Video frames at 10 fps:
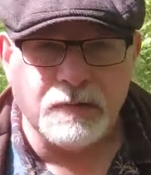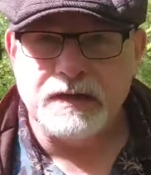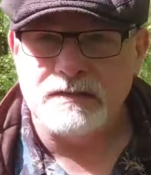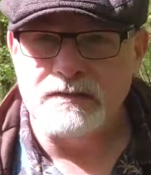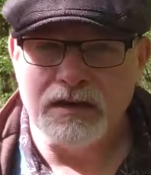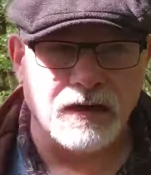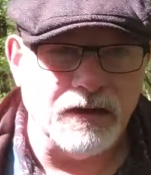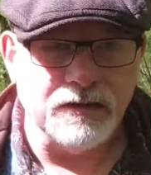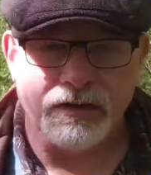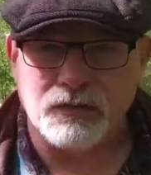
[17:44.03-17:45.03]
being
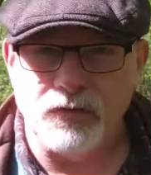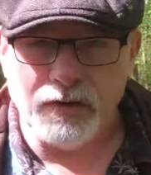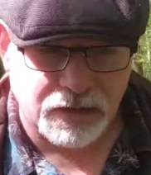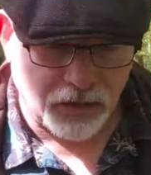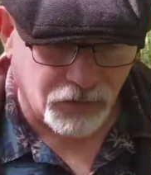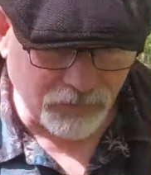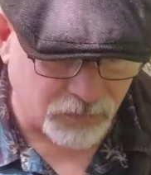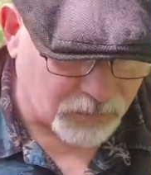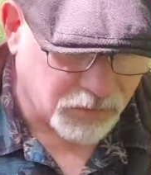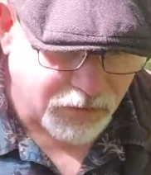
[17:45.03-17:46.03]
scared and running off
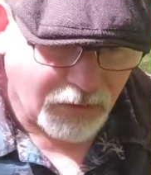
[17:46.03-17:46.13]
and,